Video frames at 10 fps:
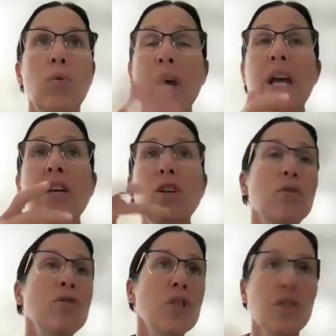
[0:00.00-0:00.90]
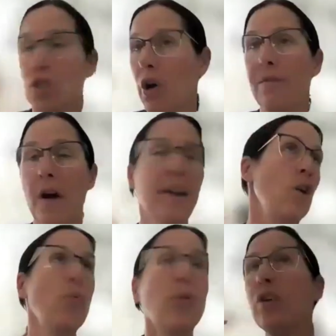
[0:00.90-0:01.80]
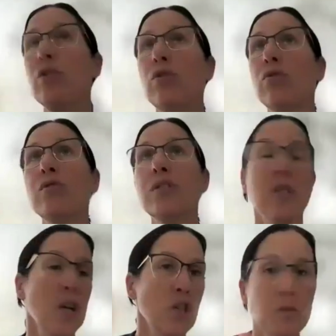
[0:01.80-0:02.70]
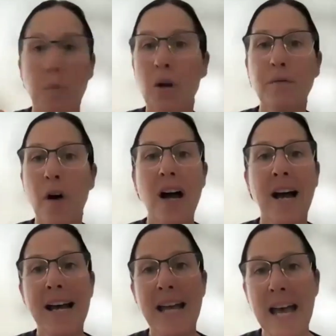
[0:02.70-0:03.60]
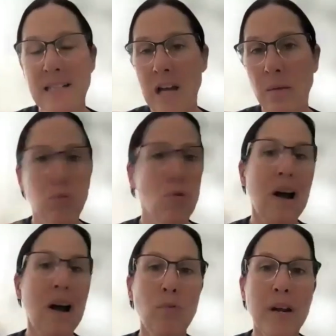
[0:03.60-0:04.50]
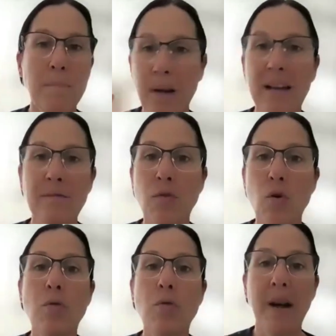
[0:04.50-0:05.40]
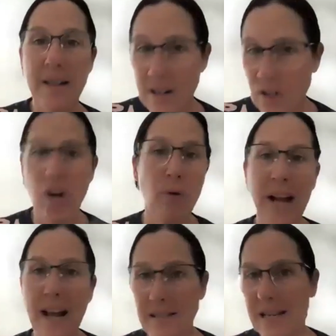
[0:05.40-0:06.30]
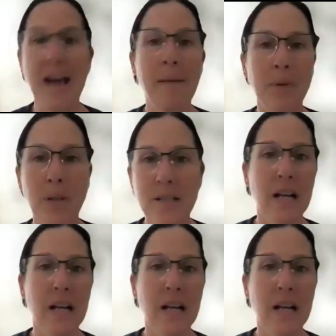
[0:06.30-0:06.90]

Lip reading: We use we use Spotify as our primary platform, but share it out to Apple and